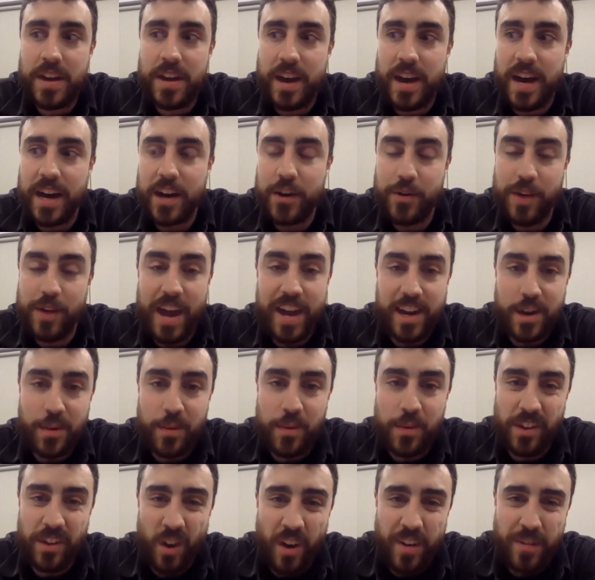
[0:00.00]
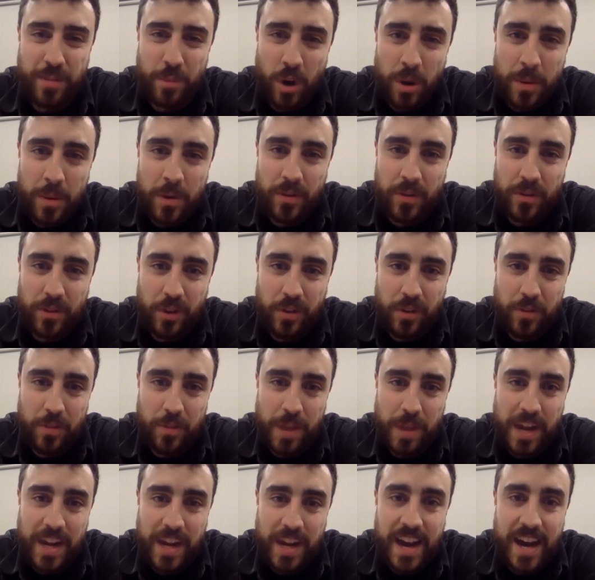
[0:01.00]
creating a really nice moment on social
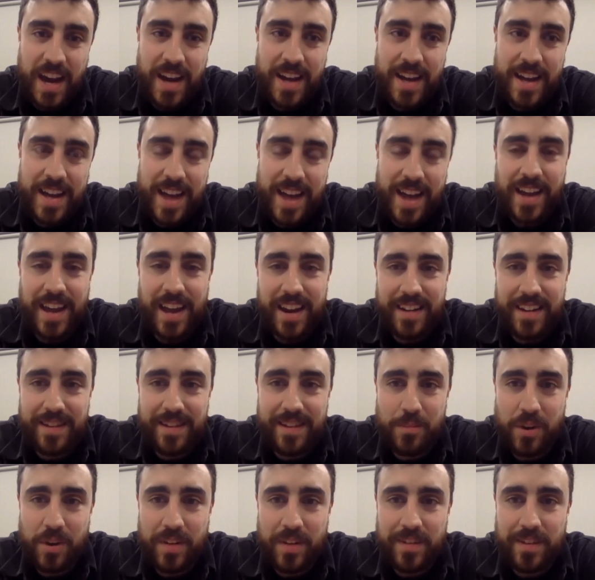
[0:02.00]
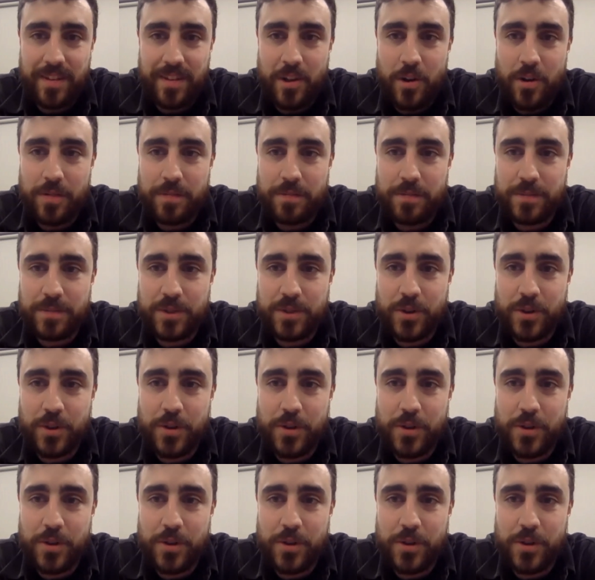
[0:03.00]
media and getting some press along too.